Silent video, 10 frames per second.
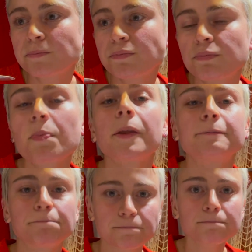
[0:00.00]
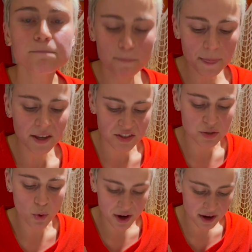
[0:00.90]
Hmm, this
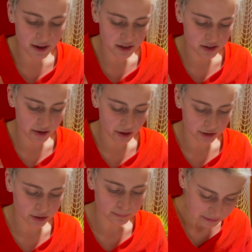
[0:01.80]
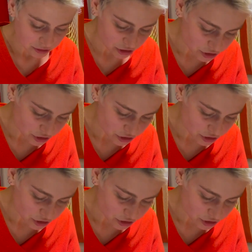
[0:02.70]
one I like it a lot. This